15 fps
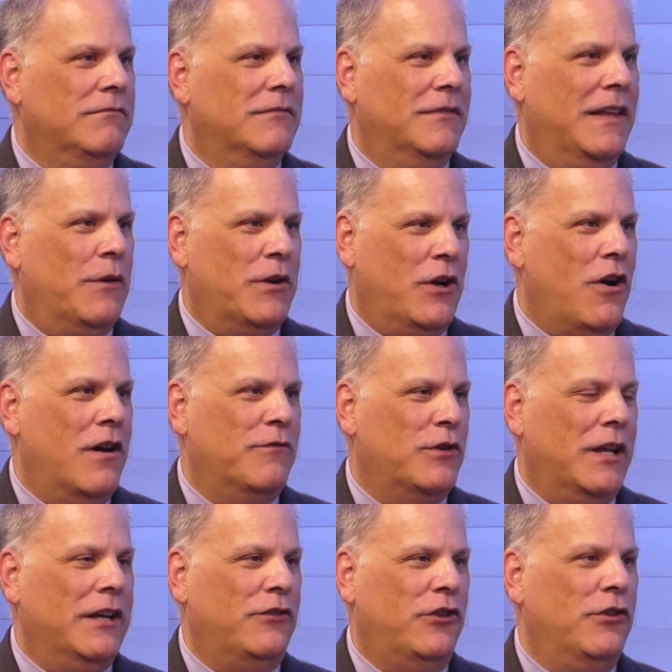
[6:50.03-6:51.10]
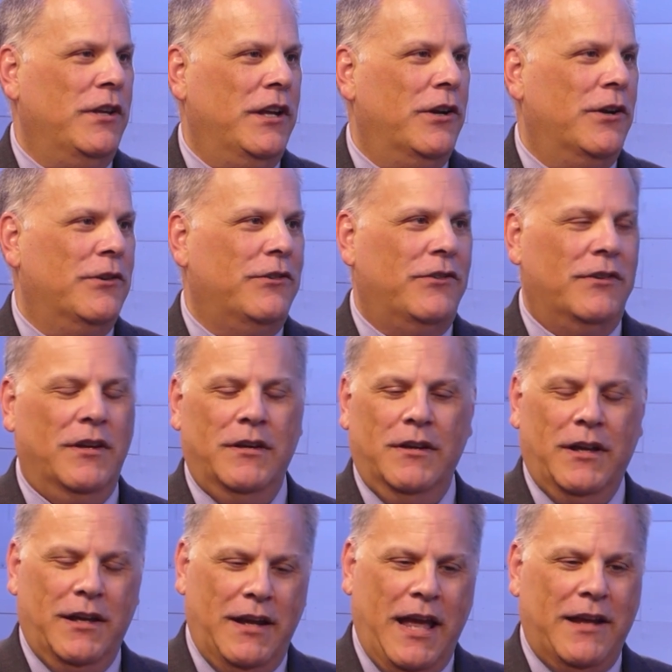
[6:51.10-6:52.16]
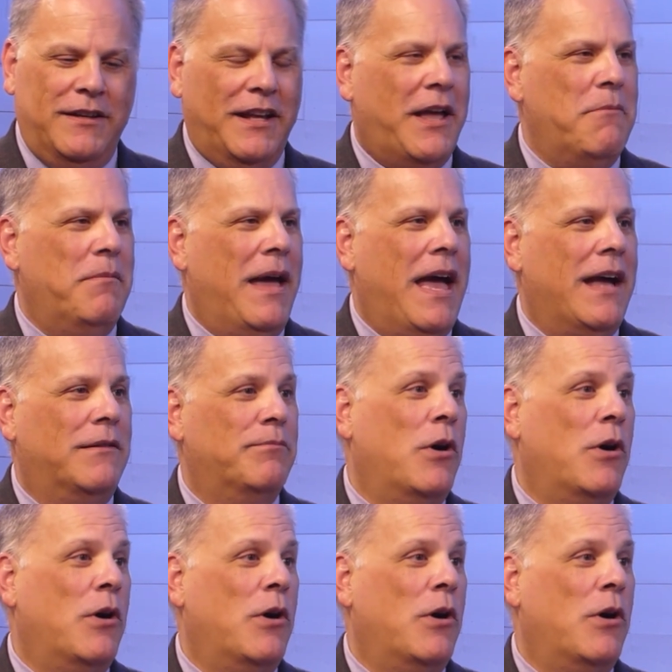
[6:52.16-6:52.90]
They were gone for like 2 years and had to come back,